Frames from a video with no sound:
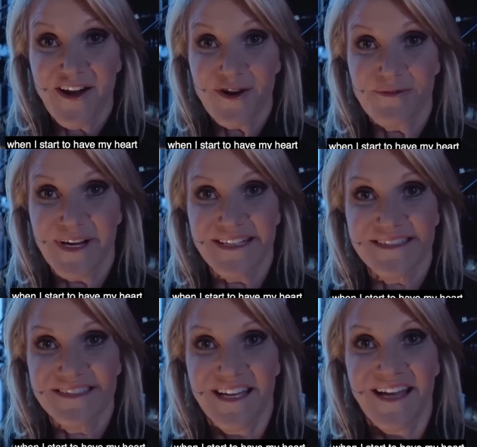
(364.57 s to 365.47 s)
heart
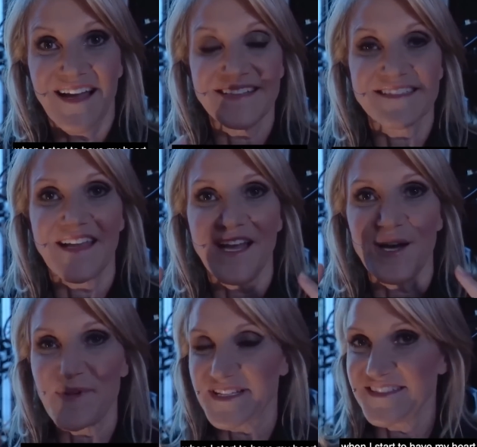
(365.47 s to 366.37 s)
race, I say,
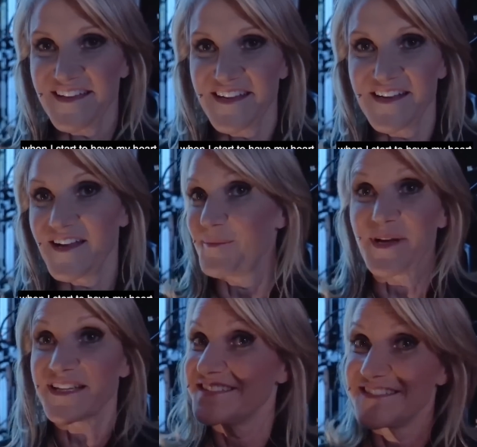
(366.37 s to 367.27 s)
I'm excited. I'm
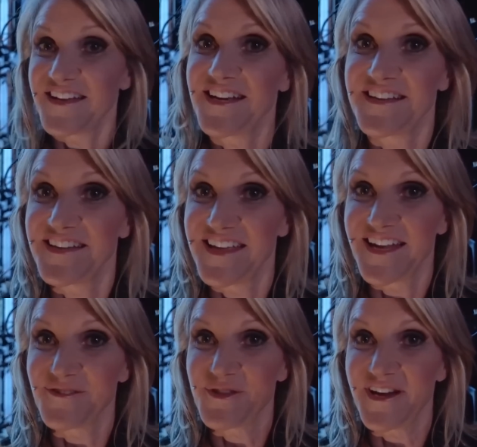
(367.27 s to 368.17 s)
excited to get
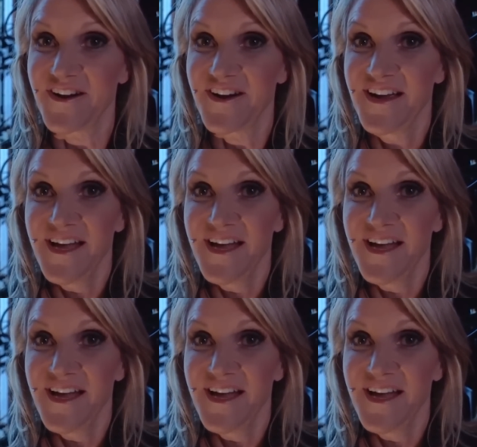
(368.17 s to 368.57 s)
out there.